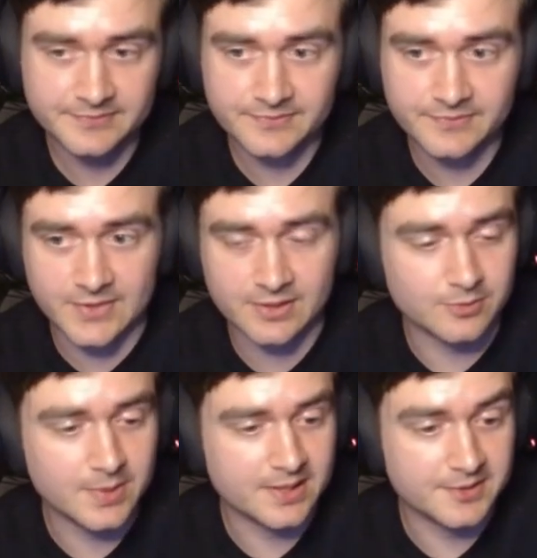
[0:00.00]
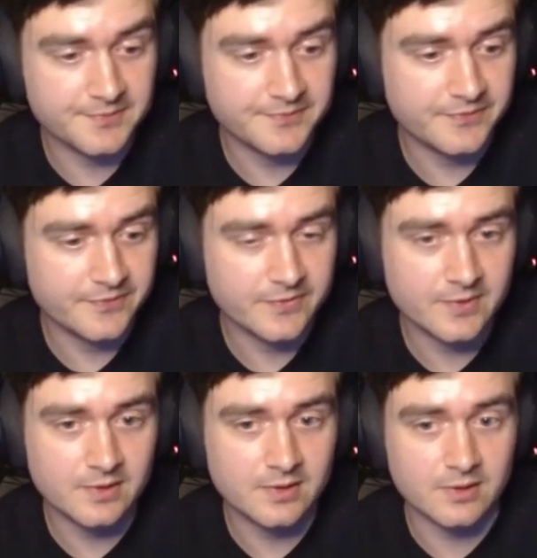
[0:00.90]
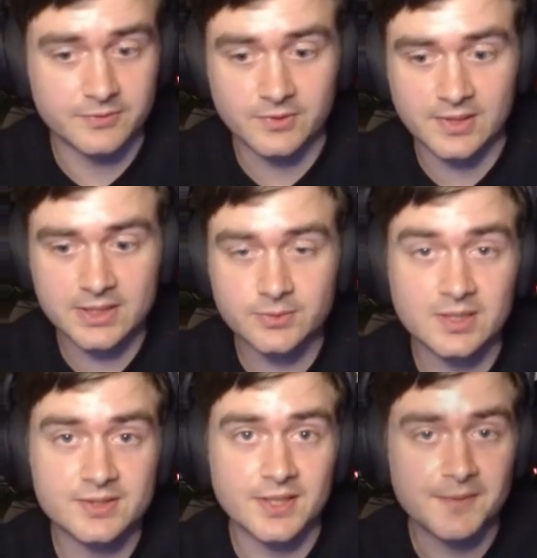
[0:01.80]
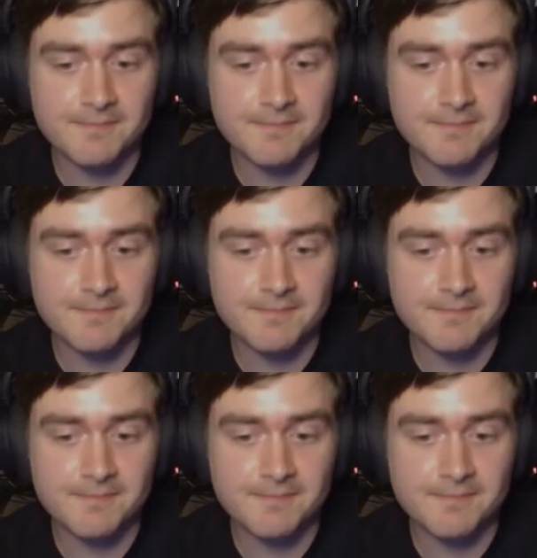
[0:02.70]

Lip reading: not too bad. Up to the next one, I'd say.